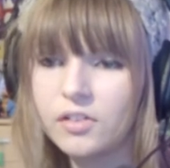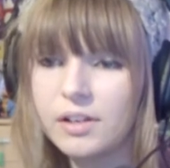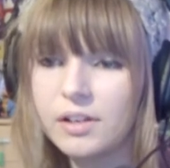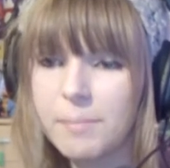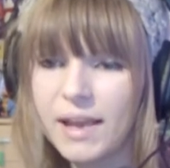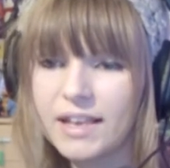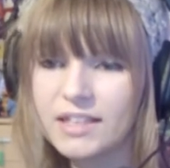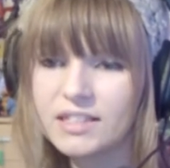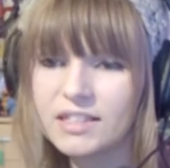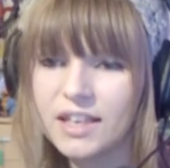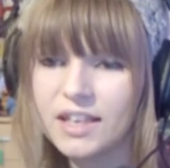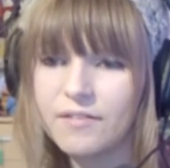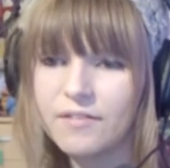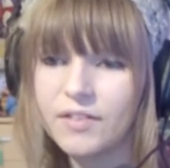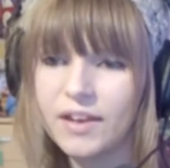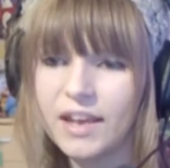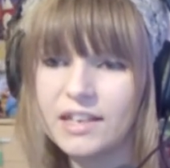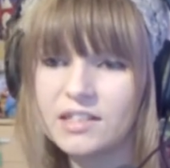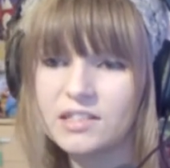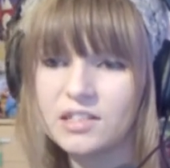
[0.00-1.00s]
it makes a save for
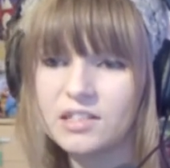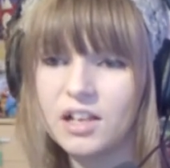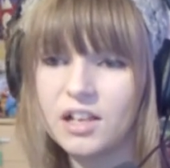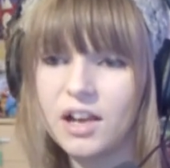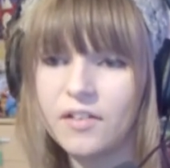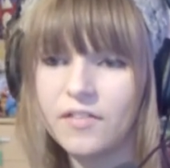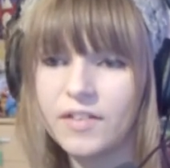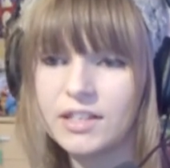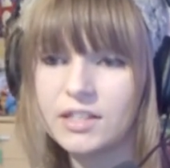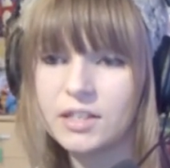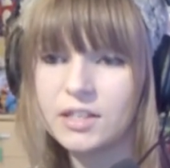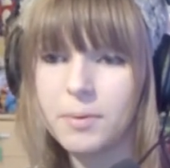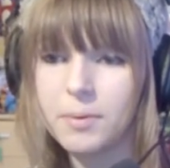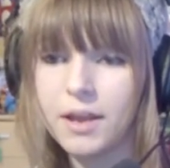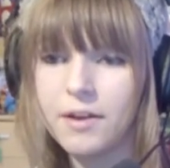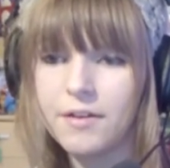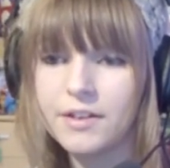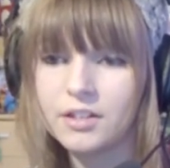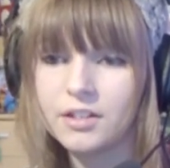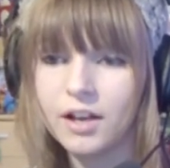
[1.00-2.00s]
agent's life, his
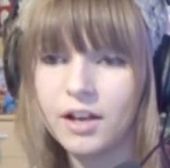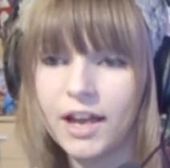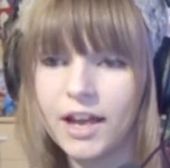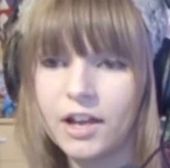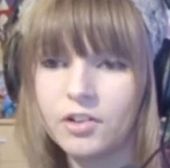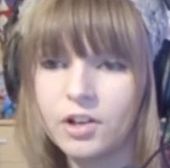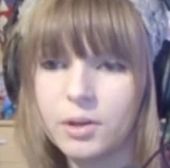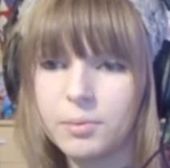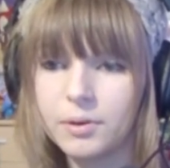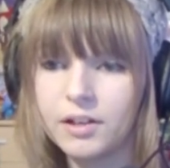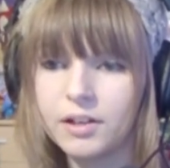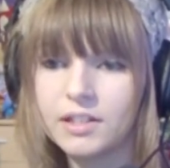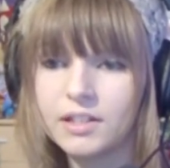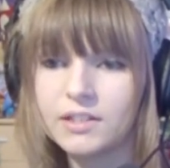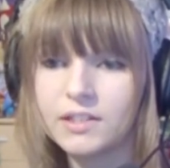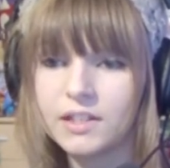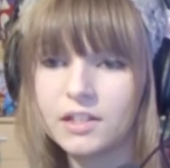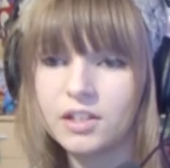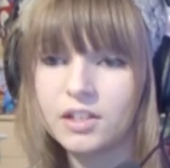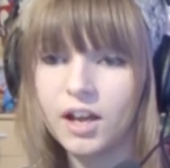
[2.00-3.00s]
appearance are angry because
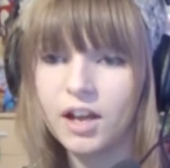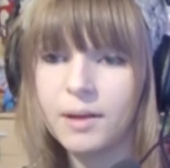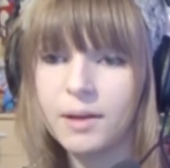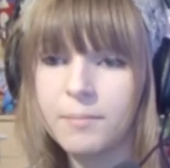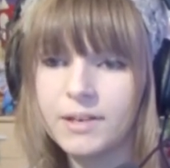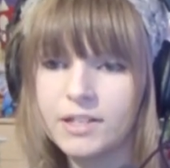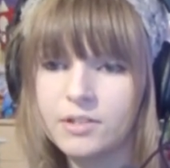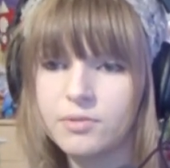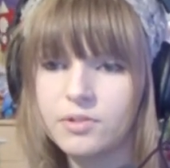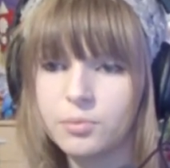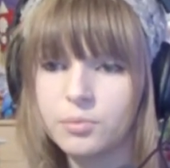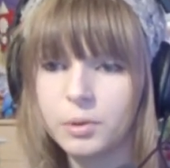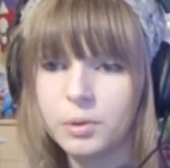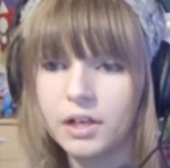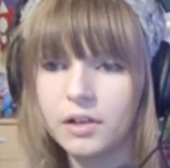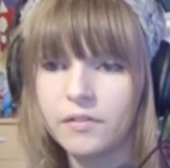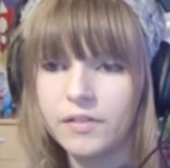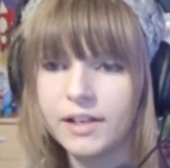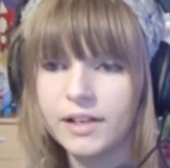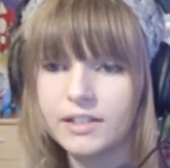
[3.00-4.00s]
the entire mission was
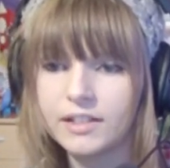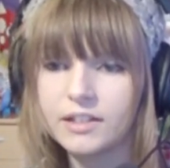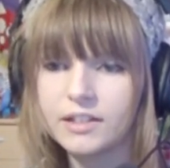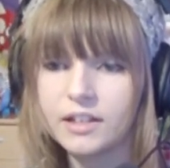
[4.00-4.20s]
worthless.